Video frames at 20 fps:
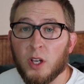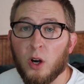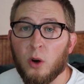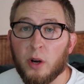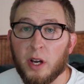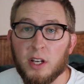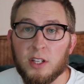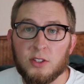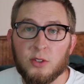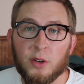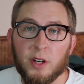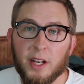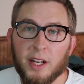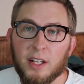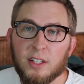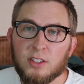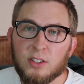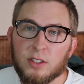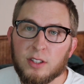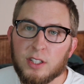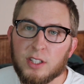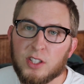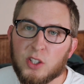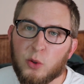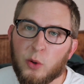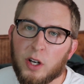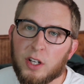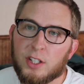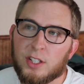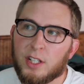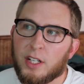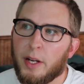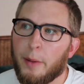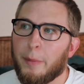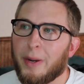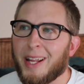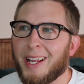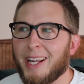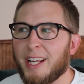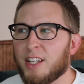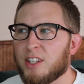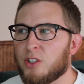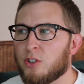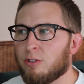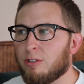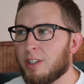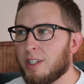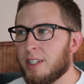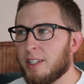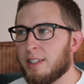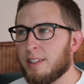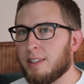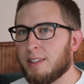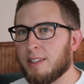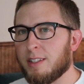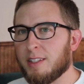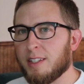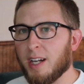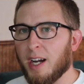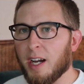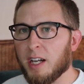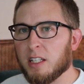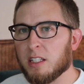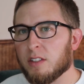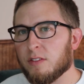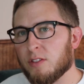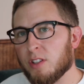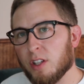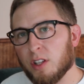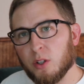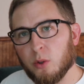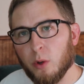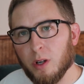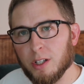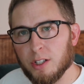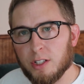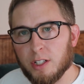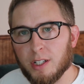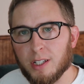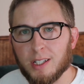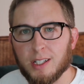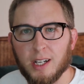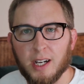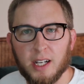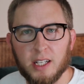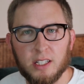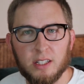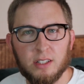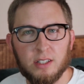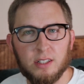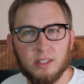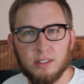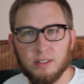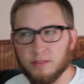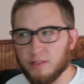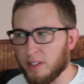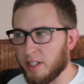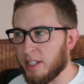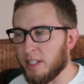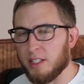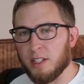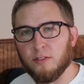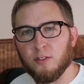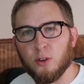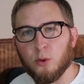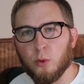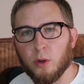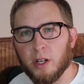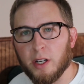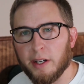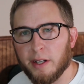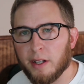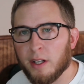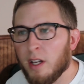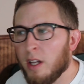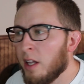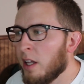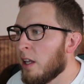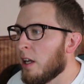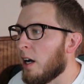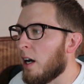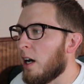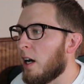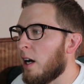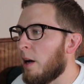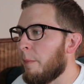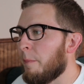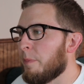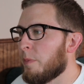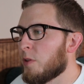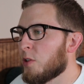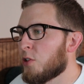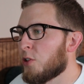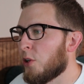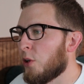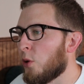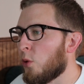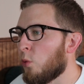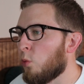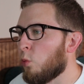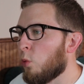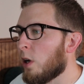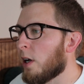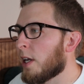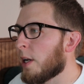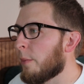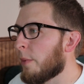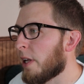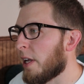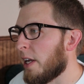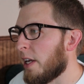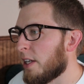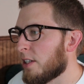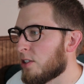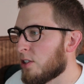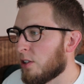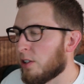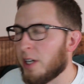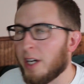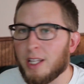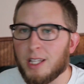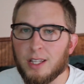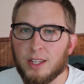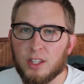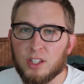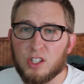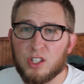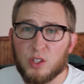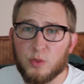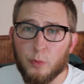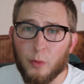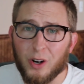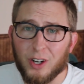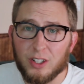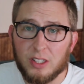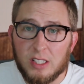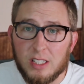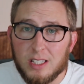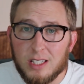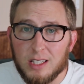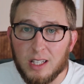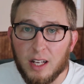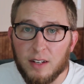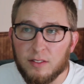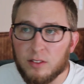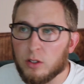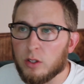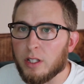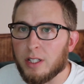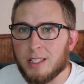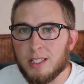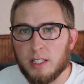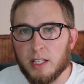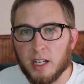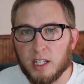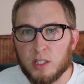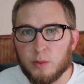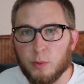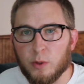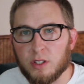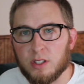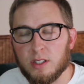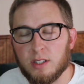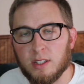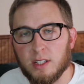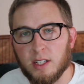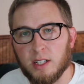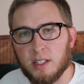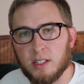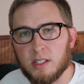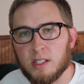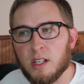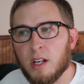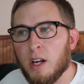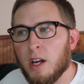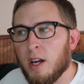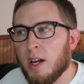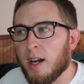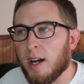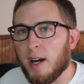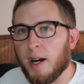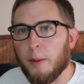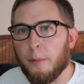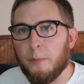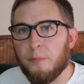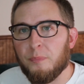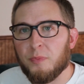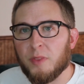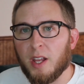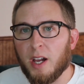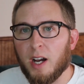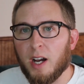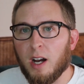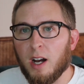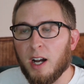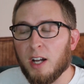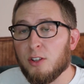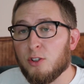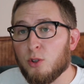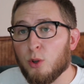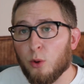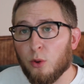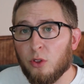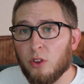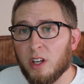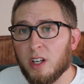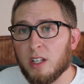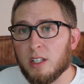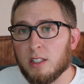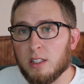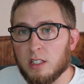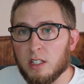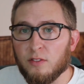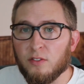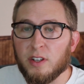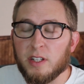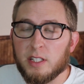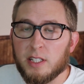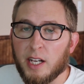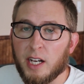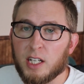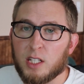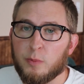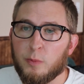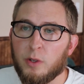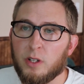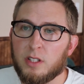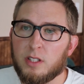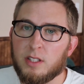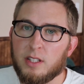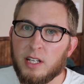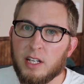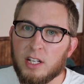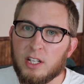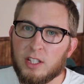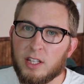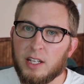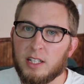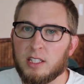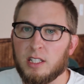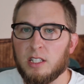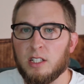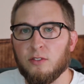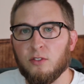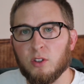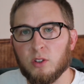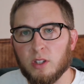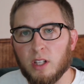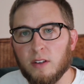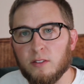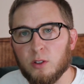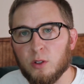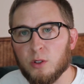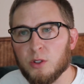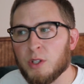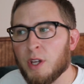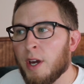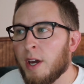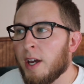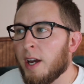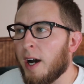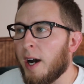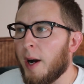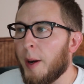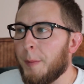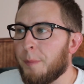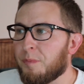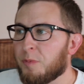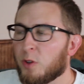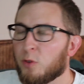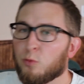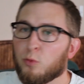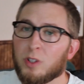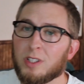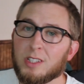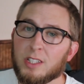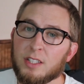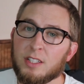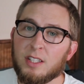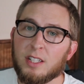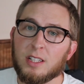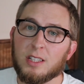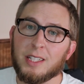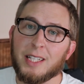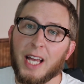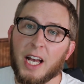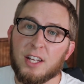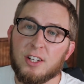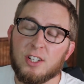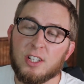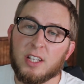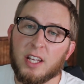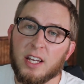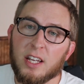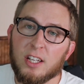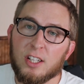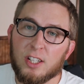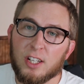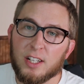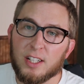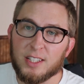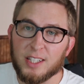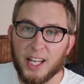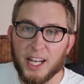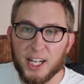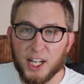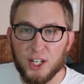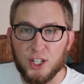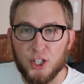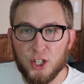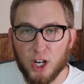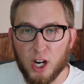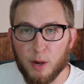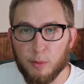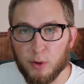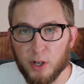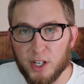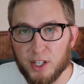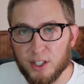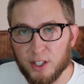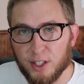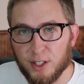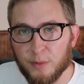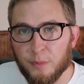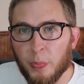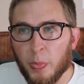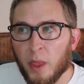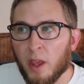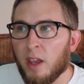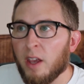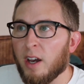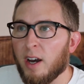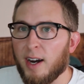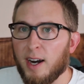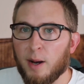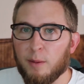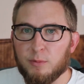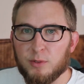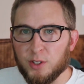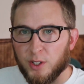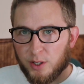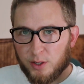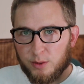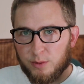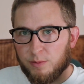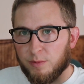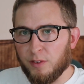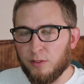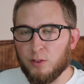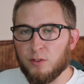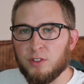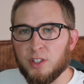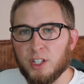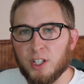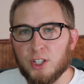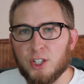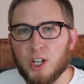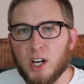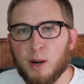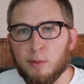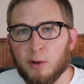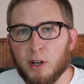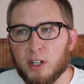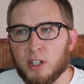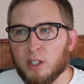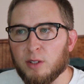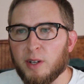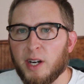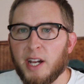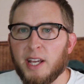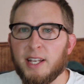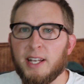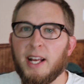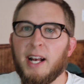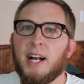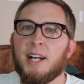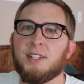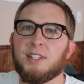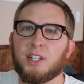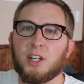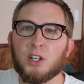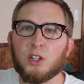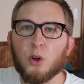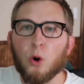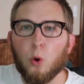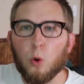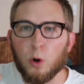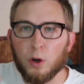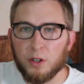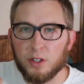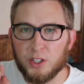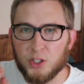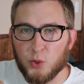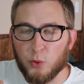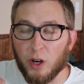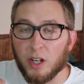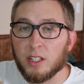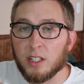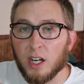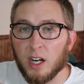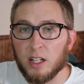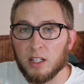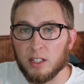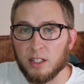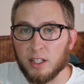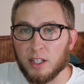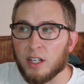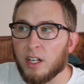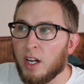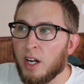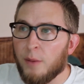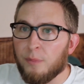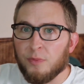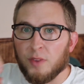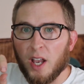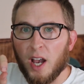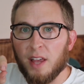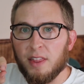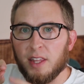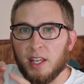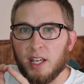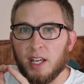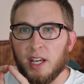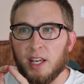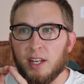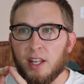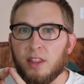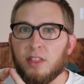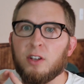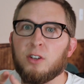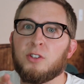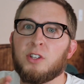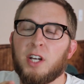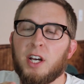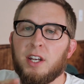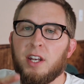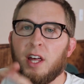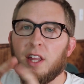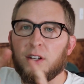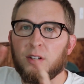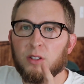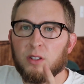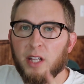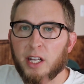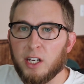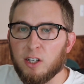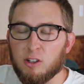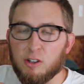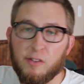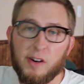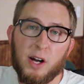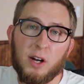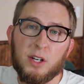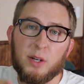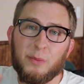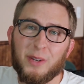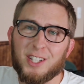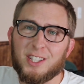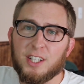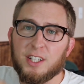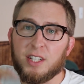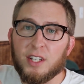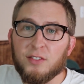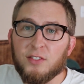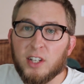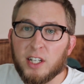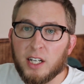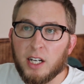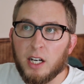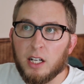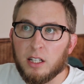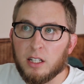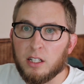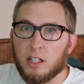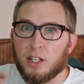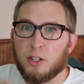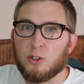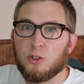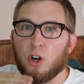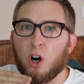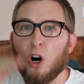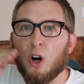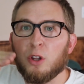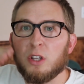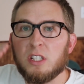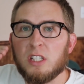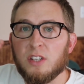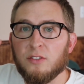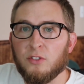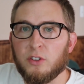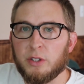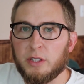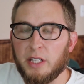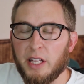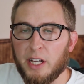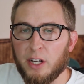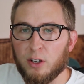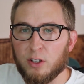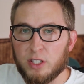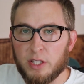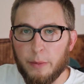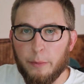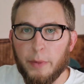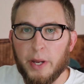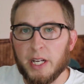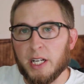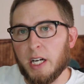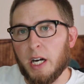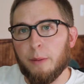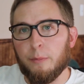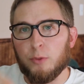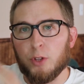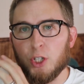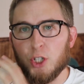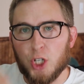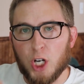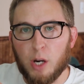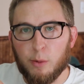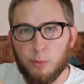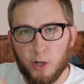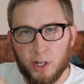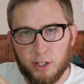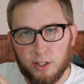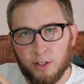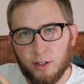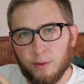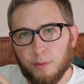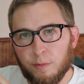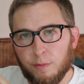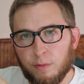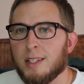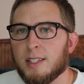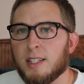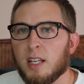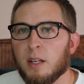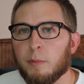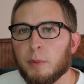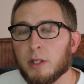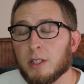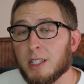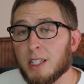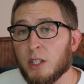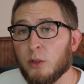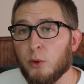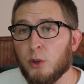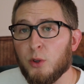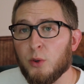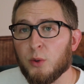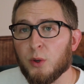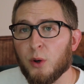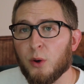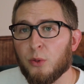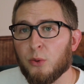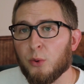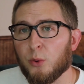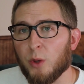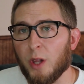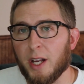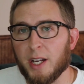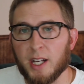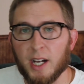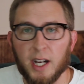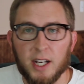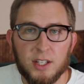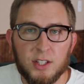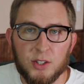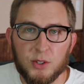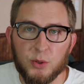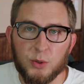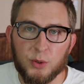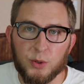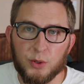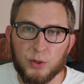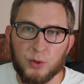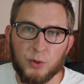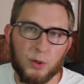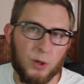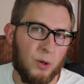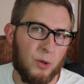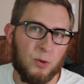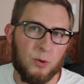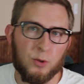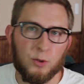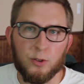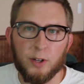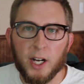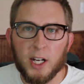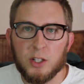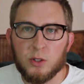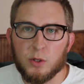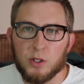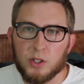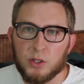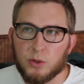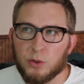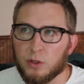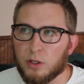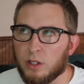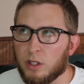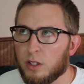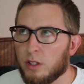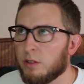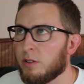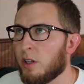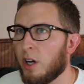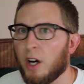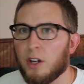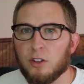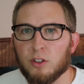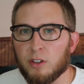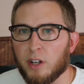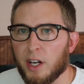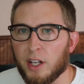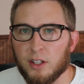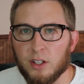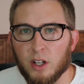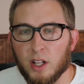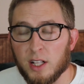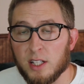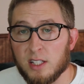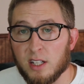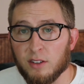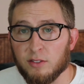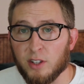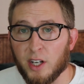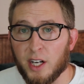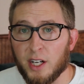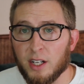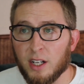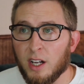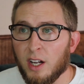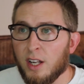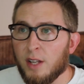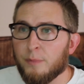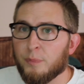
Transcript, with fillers: Okay, so to answer this question, I'm going to answer it kind of to the question and kind of in a different way. Um, so, one, I'm going to answer kind of the smartness level and textbooks and things. Um, I do think different textbooks teach things at different levels. Um, realistically, education is like a jawbreaker. Um, so, if you've seen a jawbreaker, right, it has like a core that's one color, and then there's like another layer around it, but it's a different color, and there's all these different layers that make up the jawbreaker typically when you go through like high school, you go through graduate school, undergrad, and all that stuff, right?